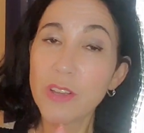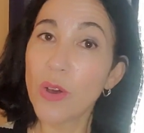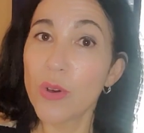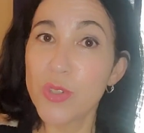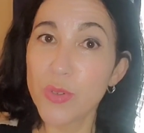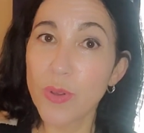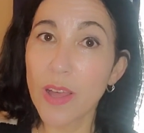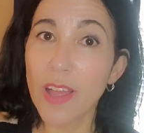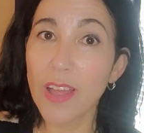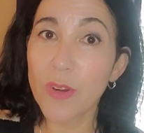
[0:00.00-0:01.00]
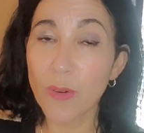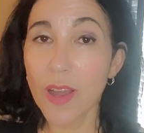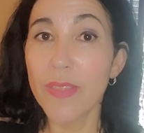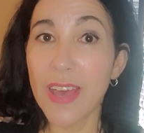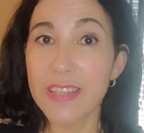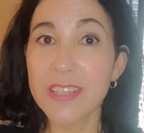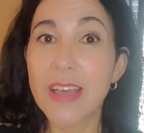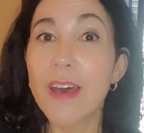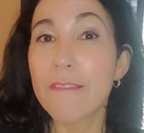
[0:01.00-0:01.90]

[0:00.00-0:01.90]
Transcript: go to a corral that's